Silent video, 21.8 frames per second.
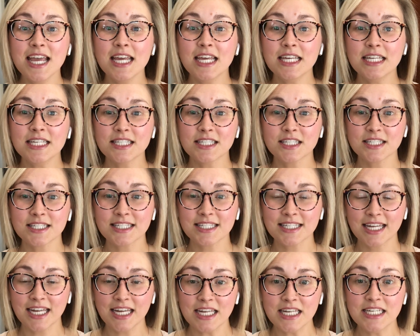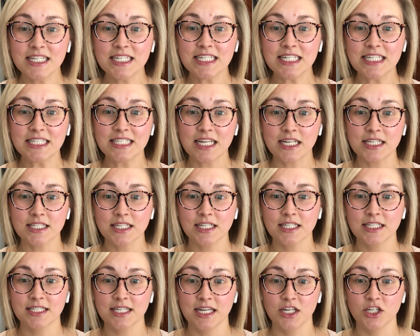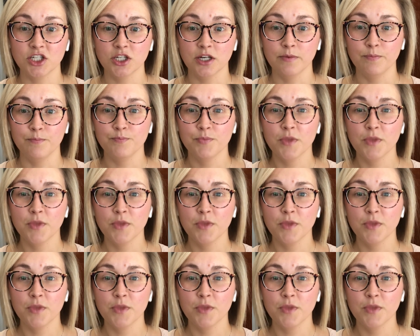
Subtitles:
is skin desensitization.